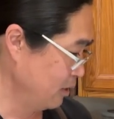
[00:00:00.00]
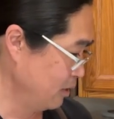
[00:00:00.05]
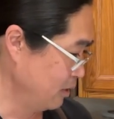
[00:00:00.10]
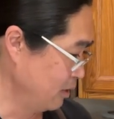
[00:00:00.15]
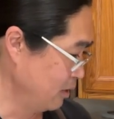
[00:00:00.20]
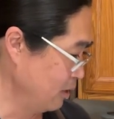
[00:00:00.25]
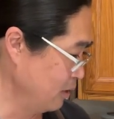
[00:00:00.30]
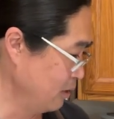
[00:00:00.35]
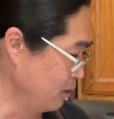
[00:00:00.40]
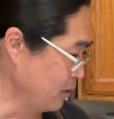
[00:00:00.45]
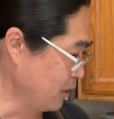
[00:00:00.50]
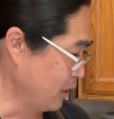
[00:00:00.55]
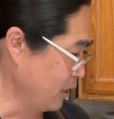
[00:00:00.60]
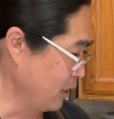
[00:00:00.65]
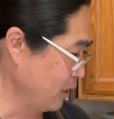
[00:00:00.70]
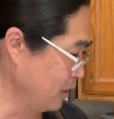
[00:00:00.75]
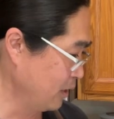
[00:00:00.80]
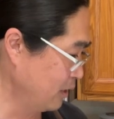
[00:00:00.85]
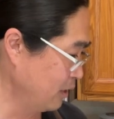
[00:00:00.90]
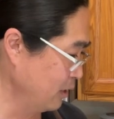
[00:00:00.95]
Okay,
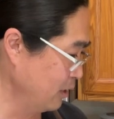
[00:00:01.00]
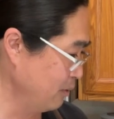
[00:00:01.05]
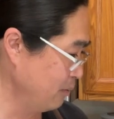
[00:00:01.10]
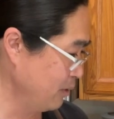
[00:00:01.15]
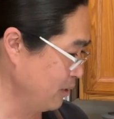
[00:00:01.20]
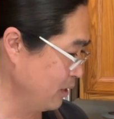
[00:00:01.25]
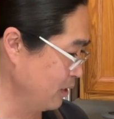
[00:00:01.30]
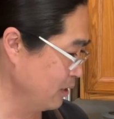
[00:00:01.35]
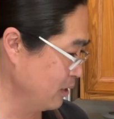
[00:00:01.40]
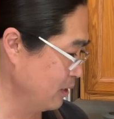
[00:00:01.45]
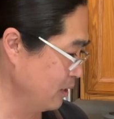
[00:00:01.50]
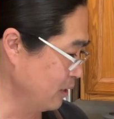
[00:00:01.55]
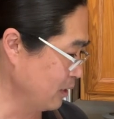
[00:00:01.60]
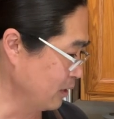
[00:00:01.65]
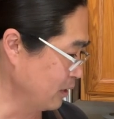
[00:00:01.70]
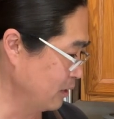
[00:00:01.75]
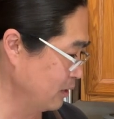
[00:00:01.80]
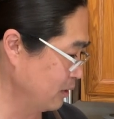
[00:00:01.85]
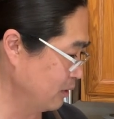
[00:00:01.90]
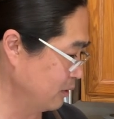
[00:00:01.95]
I think we are good.
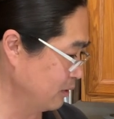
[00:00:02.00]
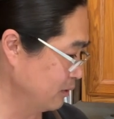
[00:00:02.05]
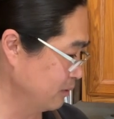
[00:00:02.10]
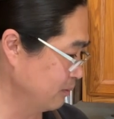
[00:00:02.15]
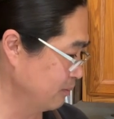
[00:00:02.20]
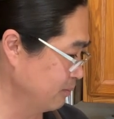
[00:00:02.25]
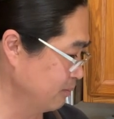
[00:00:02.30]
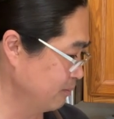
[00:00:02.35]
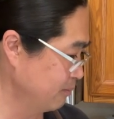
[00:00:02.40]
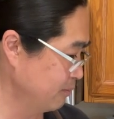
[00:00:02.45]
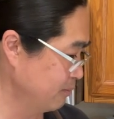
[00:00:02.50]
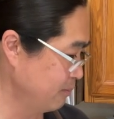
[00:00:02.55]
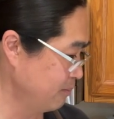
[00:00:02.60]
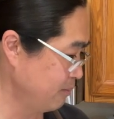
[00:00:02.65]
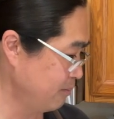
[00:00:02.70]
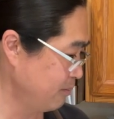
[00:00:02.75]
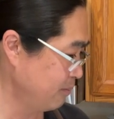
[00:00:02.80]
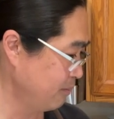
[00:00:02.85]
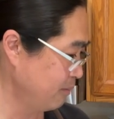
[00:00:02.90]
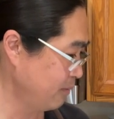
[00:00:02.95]

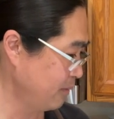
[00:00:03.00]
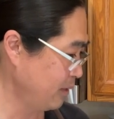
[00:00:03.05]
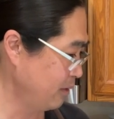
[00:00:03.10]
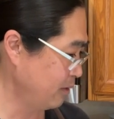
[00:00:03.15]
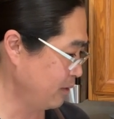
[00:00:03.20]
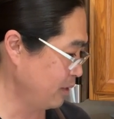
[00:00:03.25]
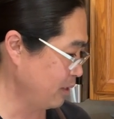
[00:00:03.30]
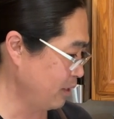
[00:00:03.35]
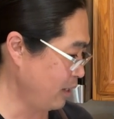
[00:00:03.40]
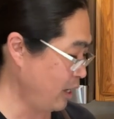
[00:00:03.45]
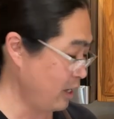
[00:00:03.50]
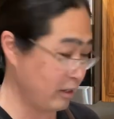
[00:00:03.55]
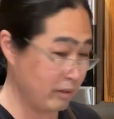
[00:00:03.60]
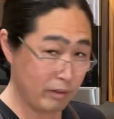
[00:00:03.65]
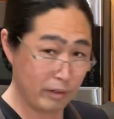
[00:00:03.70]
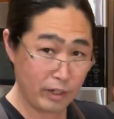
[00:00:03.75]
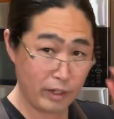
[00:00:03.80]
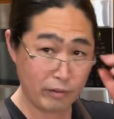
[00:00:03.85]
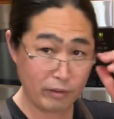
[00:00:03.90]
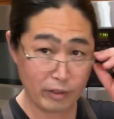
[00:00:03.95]
Okay, uh,
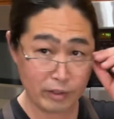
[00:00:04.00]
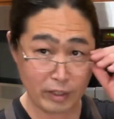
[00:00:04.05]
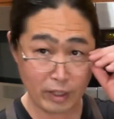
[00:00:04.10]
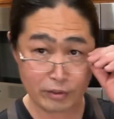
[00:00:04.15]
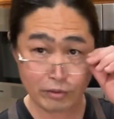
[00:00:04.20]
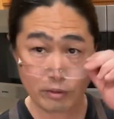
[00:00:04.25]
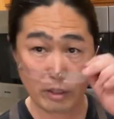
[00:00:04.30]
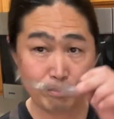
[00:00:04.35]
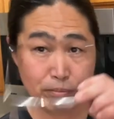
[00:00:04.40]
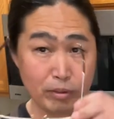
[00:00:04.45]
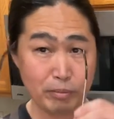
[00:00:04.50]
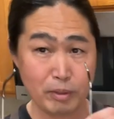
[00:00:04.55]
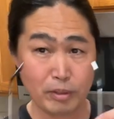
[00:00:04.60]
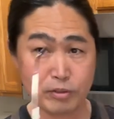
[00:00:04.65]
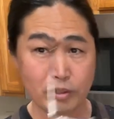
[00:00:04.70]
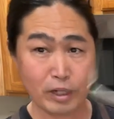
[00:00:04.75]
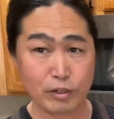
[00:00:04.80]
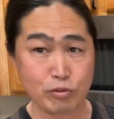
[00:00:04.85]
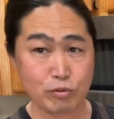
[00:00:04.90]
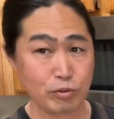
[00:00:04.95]
Eric, yeah, so pretty much
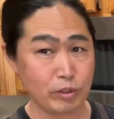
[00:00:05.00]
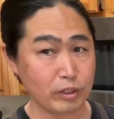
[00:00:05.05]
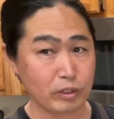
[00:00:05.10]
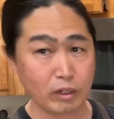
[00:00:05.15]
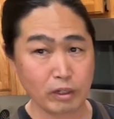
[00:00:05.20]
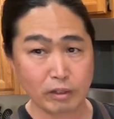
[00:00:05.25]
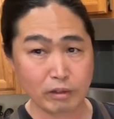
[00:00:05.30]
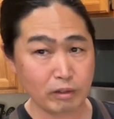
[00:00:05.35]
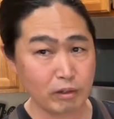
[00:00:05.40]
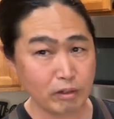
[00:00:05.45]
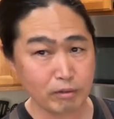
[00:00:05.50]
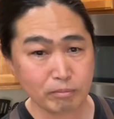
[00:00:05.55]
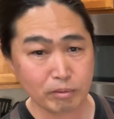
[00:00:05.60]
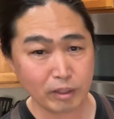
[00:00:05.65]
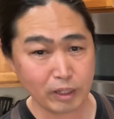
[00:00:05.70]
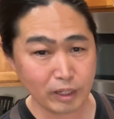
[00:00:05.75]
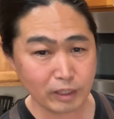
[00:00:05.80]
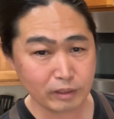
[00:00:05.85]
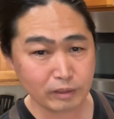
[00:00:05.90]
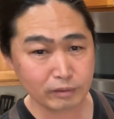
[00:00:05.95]
I drink a long
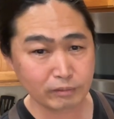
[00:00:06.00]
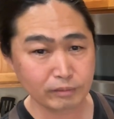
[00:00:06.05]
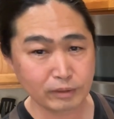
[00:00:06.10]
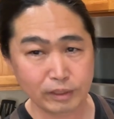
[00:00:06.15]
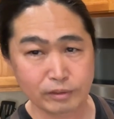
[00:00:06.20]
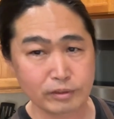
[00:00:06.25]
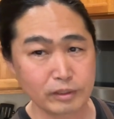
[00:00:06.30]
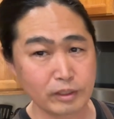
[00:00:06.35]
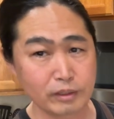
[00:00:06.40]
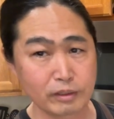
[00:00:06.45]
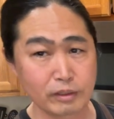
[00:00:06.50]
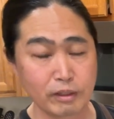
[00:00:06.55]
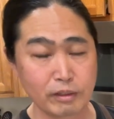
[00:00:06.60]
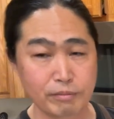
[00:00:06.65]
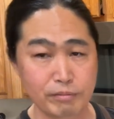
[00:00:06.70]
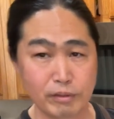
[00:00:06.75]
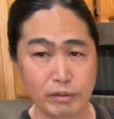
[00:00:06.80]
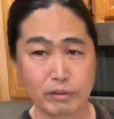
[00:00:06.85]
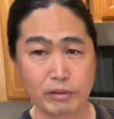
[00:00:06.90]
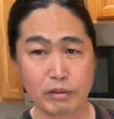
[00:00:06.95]
black. That's it. A
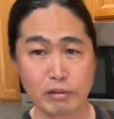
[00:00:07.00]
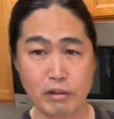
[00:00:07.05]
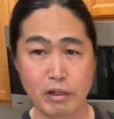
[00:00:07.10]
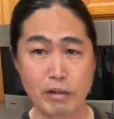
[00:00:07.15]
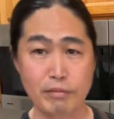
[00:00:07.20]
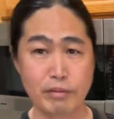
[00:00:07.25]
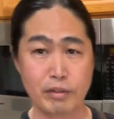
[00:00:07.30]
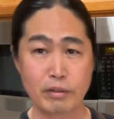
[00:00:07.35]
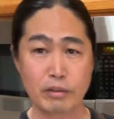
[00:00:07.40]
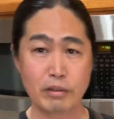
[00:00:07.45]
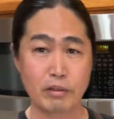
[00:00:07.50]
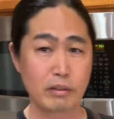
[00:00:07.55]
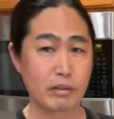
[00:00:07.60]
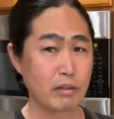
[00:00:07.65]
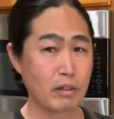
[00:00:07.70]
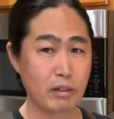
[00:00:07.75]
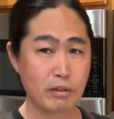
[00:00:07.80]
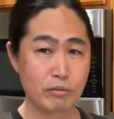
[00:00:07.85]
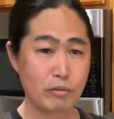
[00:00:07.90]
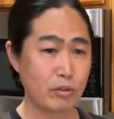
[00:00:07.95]
filter coffee, you
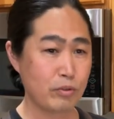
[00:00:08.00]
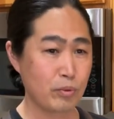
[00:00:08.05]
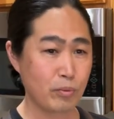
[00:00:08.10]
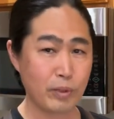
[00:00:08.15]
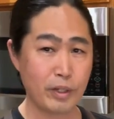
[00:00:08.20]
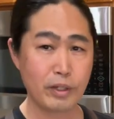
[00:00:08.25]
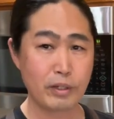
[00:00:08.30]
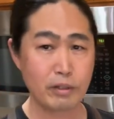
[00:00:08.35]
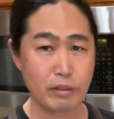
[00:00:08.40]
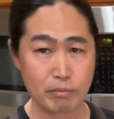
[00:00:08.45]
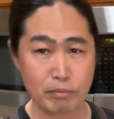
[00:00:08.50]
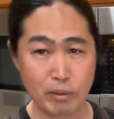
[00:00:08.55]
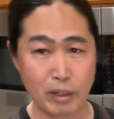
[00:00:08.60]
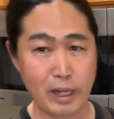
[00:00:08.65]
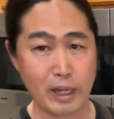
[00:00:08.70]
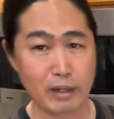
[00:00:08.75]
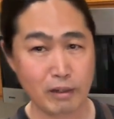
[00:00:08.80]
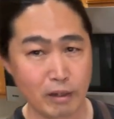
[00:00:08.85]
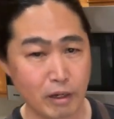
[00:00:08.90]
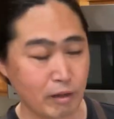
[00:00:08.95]
know, just regular
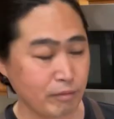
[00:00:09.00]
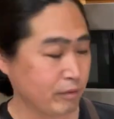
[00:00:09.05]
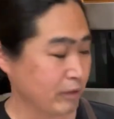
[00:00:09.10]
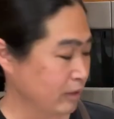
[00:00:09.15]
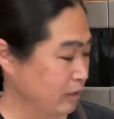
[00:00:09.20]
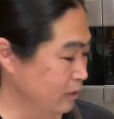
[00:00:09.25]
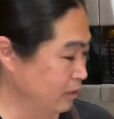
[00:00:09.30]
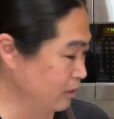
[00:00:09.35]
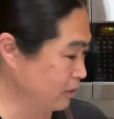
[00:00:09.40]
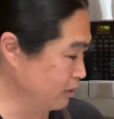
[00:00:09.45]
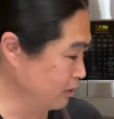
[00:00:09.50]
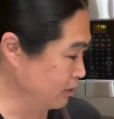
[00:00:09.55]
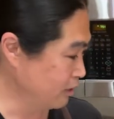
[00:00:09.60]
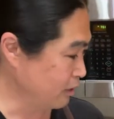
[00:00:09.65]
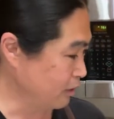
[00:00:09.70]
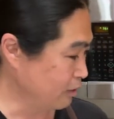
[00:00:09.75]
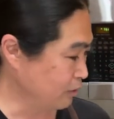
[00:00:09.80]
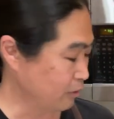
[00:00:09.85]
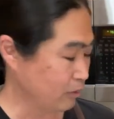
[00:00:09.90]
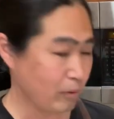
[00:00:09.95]
black coffee
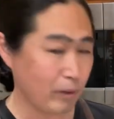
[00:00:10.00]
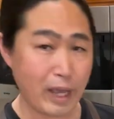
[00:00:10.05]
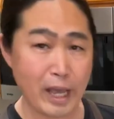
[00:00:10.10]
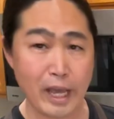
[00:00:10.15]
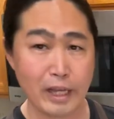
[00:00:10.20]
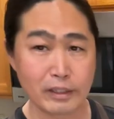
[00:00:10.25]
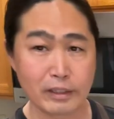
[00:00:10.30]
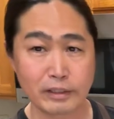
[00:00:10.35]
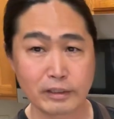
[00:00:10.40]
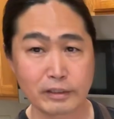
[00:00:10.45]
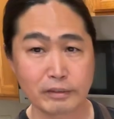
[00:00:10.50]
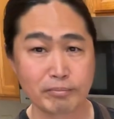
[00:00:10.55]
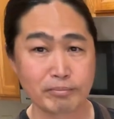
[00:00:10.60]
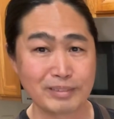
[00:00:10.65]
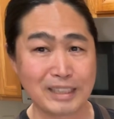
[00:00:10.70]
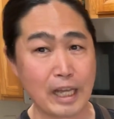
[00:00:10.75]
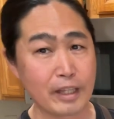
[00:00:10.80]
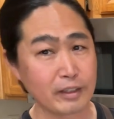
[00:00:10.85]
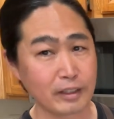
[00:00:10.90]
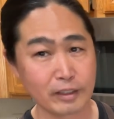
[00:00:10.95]
uh, no added,
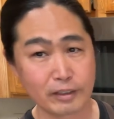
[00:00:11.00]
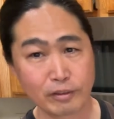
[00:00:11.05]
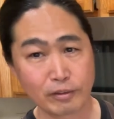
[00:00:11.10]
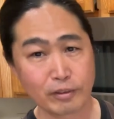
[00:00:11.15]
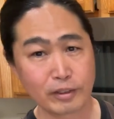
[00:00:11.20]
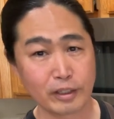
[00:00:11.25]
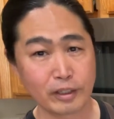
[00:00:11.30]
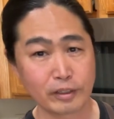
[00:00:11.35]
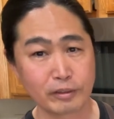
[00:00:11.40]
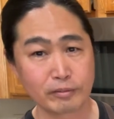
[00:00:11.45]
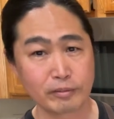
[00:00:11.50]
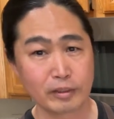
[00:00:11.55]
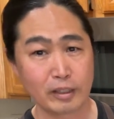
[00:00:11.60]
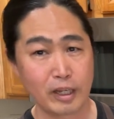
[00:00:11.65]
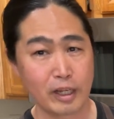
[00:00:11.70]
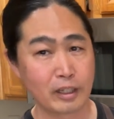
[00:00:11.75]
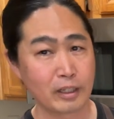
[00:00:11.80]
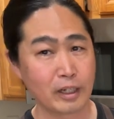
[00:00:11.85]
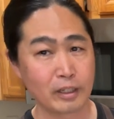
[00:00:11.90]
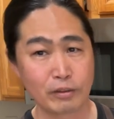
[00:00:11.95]
nothing. Okay,
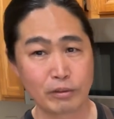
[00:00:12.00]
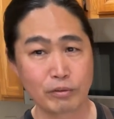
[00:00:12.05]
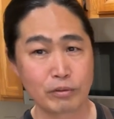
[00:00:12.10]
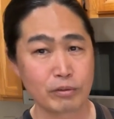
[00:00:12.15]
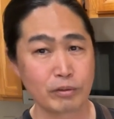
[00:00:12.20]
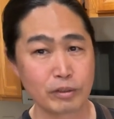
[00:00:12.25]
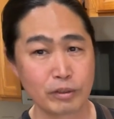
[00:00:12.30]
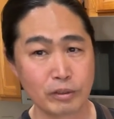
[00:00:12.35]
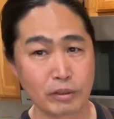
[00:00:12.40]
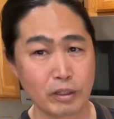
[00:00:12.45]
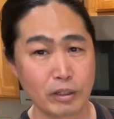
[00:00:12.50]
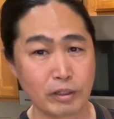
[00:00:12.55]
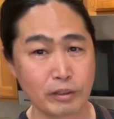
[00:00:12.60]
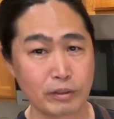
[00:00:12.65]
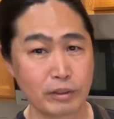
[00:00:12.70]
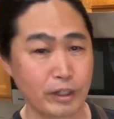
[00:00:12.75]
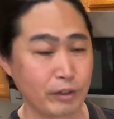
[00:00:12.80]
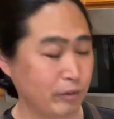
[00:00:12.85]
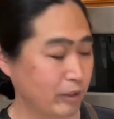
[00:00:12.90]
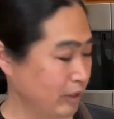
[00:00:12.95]
I, I don't do uh,
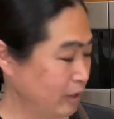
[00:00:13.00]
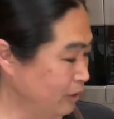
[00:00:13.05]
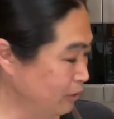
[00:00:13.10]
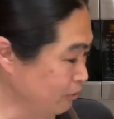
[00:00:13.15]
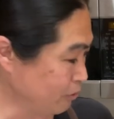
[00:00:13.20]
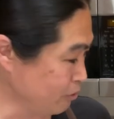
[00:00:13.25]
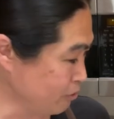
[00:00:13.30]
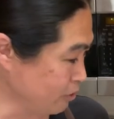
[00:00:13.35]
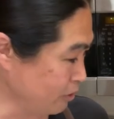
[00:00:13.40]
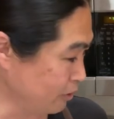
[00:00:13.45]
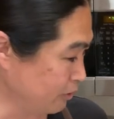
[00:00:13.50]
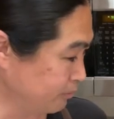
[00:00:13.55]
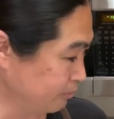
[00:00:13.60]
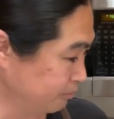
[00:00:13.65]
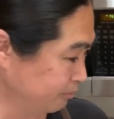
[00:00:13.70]
dairy either. So